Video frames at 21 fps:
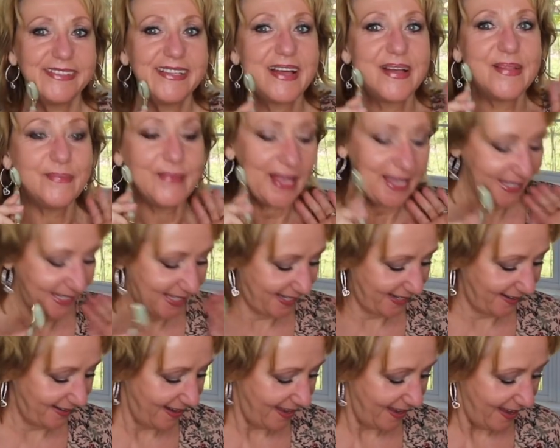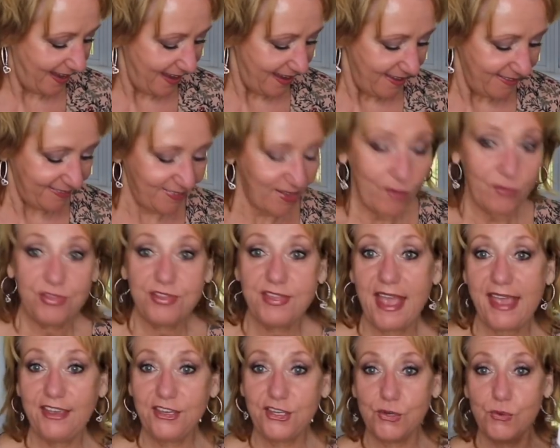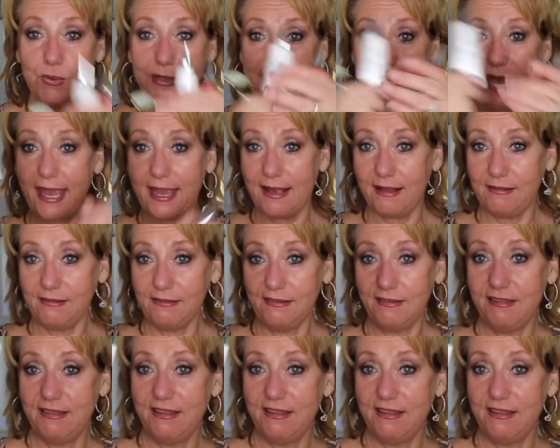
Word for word: I'm liking it. So thank you, Gail.